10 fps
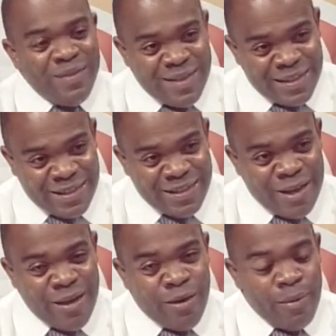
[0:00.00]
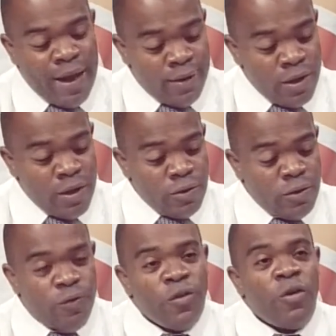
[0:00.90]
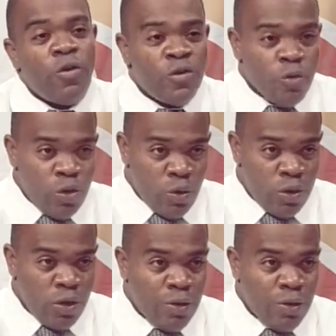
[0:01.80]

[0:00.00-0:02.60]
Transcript: This is the young man. So for those who don't know,